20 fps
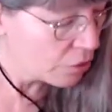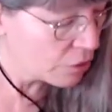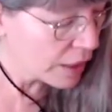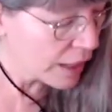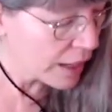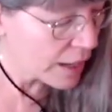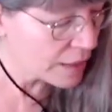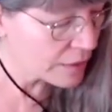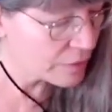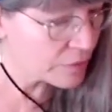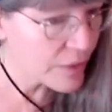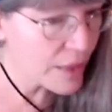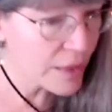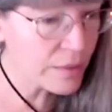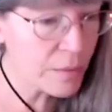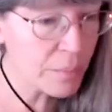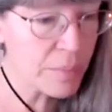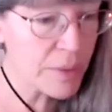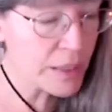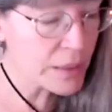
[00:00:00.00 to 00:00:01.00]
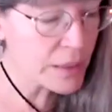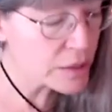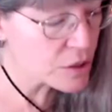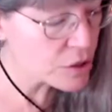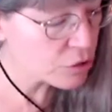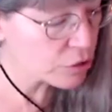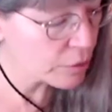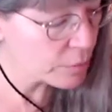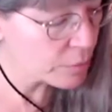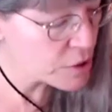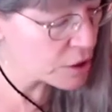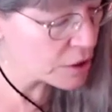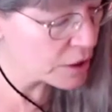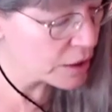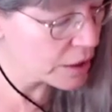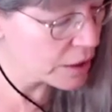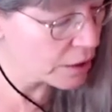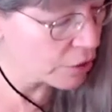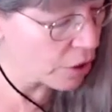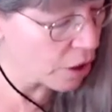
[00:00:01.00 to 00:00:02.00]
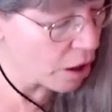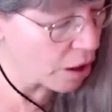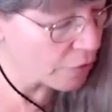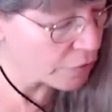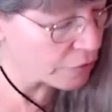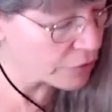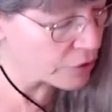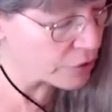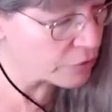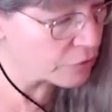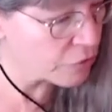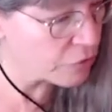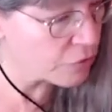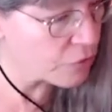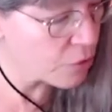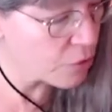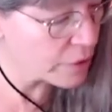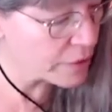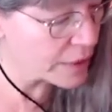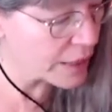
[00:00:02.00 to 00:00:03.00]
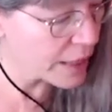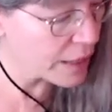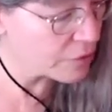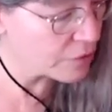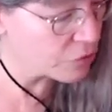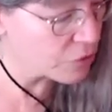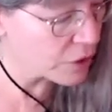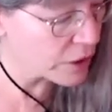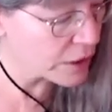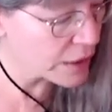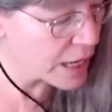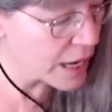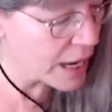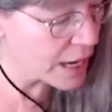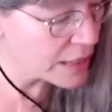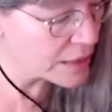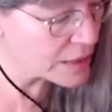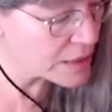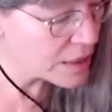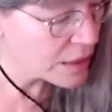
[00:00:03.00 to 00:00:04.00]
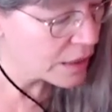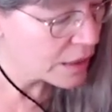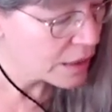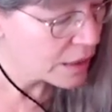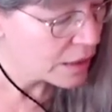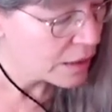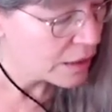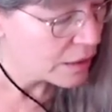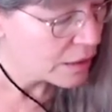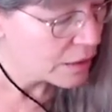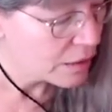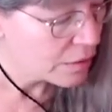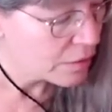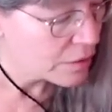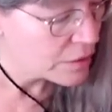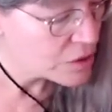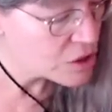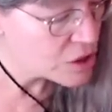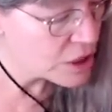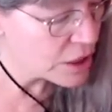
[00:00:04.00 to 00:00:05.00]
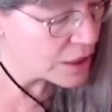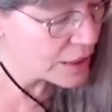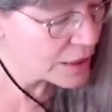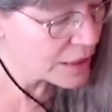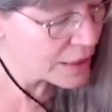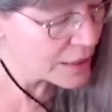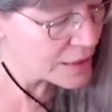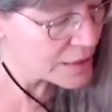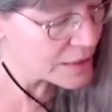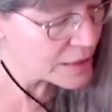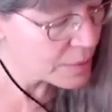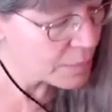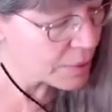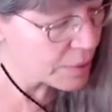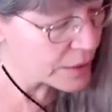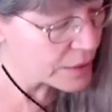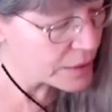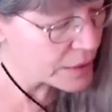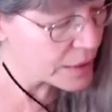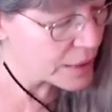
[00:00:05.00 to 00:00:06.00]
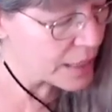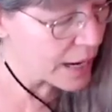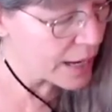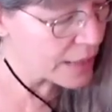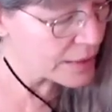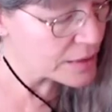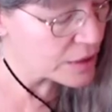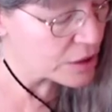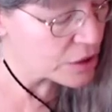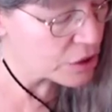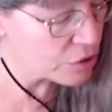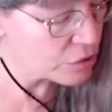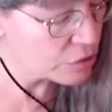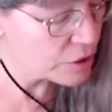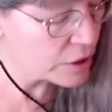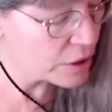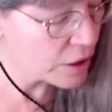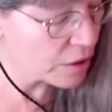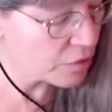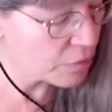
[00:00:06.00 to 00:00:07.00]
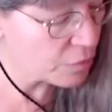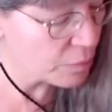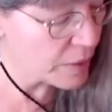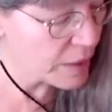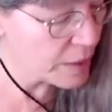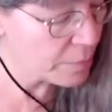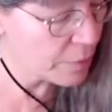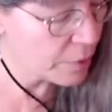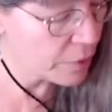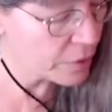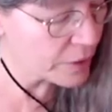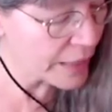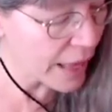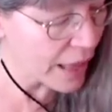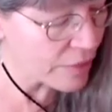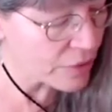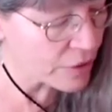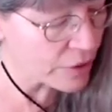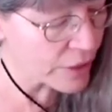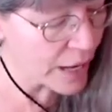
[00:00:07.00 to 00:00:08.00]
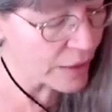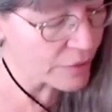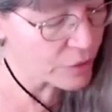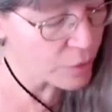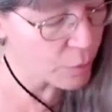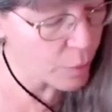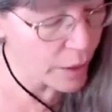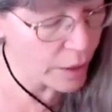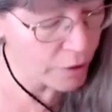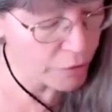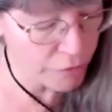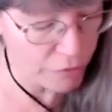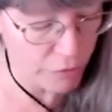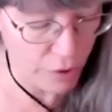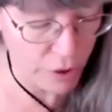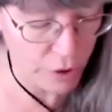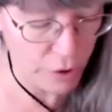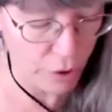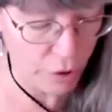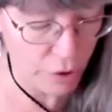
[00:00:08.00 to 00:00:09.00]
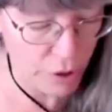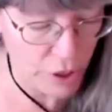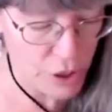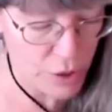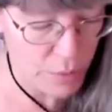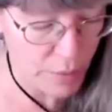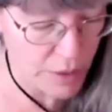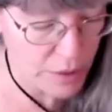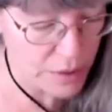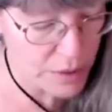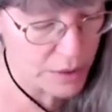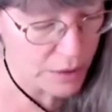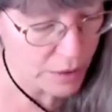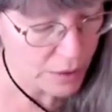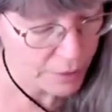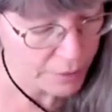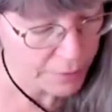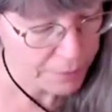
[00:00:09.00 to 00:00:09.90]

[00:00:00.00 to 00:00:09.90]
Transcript: Okay, then the big description here offered for the gate 48. Qing is depicted as a union of people gathered at the well for nourishment.